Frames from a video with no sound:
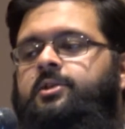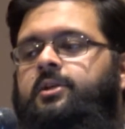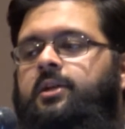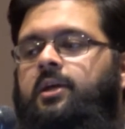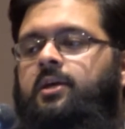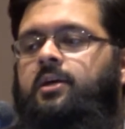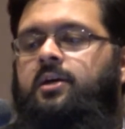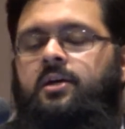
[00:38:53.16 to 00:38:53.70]

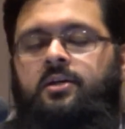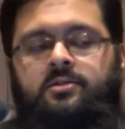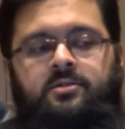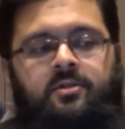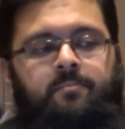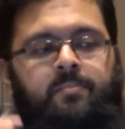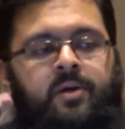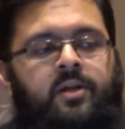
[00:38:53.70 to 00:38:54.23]
As-Siddiq
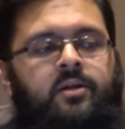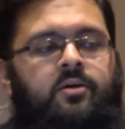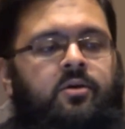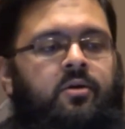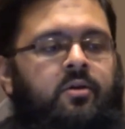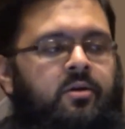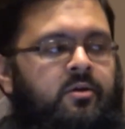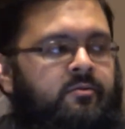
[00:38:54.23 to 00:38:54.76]
is the
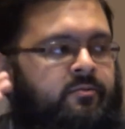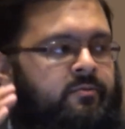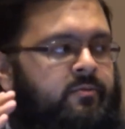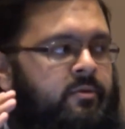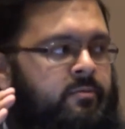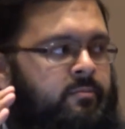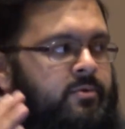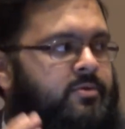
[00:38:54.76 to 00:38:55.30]
pinnacle
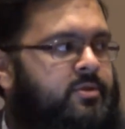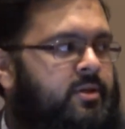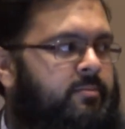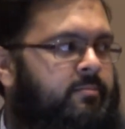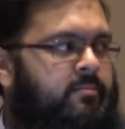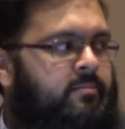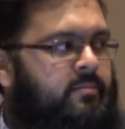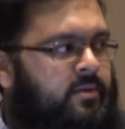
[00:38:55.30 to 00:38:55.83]
of
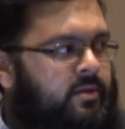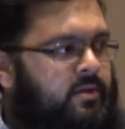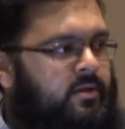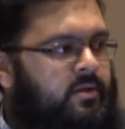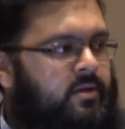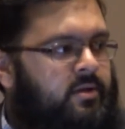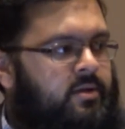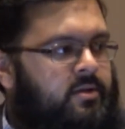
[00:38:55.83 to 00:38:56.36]
Muslim.
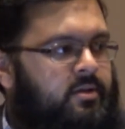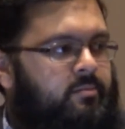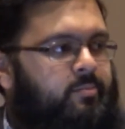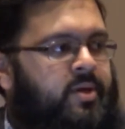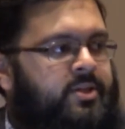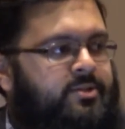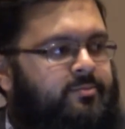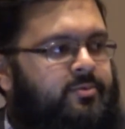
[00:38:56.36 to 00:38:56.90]

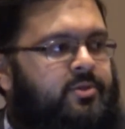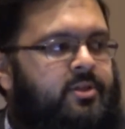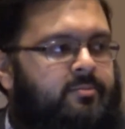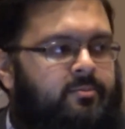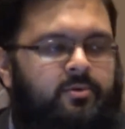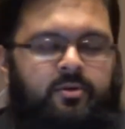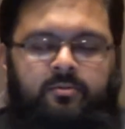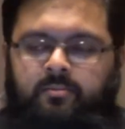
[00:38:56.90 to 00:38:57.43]
The best
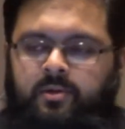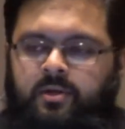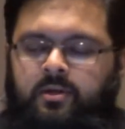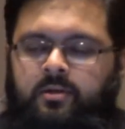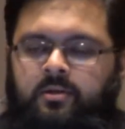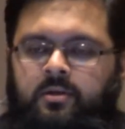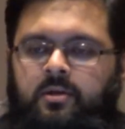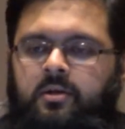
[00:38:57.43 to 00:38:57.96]
Muslim you can
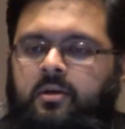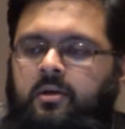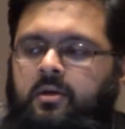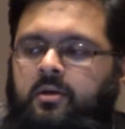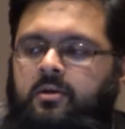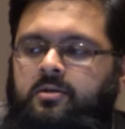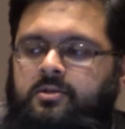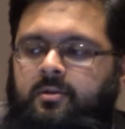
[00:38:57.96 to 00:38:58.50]
be.
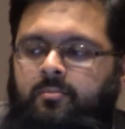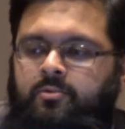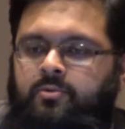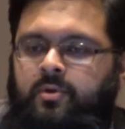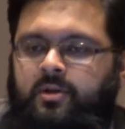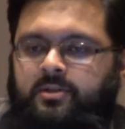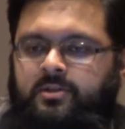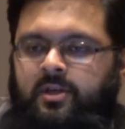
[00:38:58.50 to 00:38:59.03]

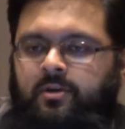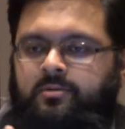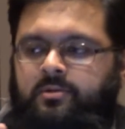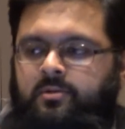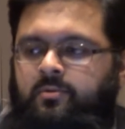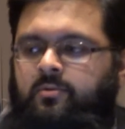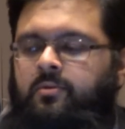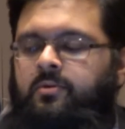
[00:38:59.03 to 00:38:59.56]
Someone who
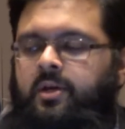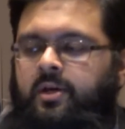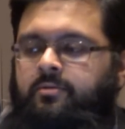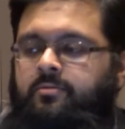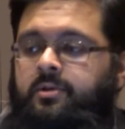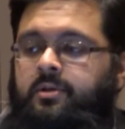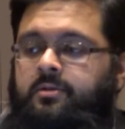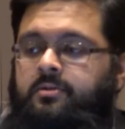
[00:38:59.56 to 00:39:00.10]
excels in all
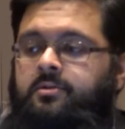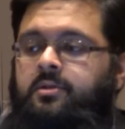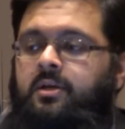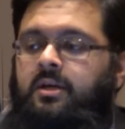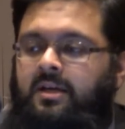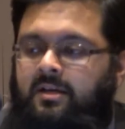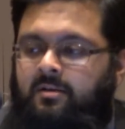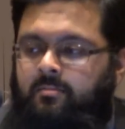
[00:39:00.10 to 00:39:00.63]

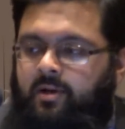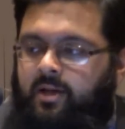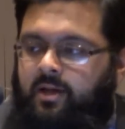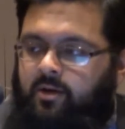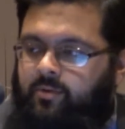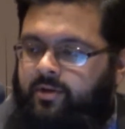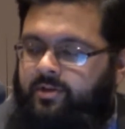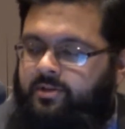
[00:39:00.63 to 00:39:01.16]
areas.
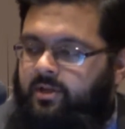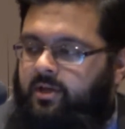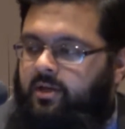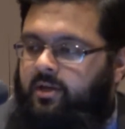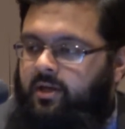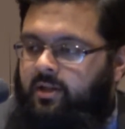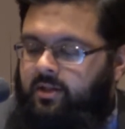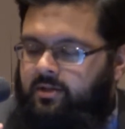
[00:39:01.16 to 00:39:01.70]
But
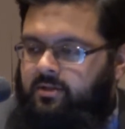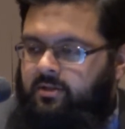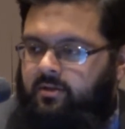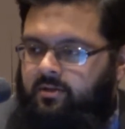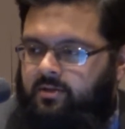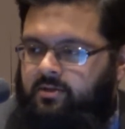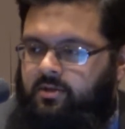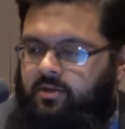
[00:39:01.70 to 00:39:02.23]
linguistically, and
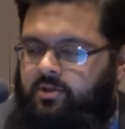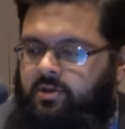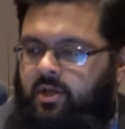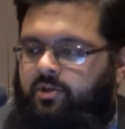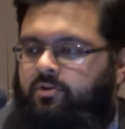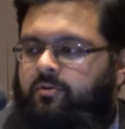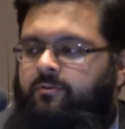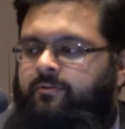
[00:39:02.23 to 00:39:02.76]
there's a
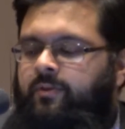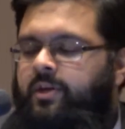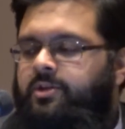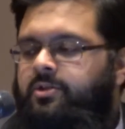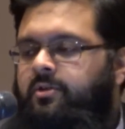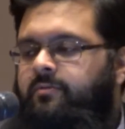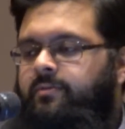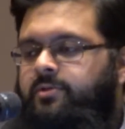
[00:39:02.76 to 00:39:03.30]
central
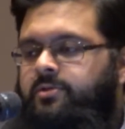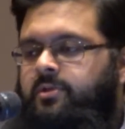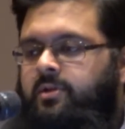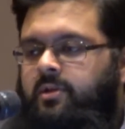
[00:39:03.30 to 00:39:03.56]
feature of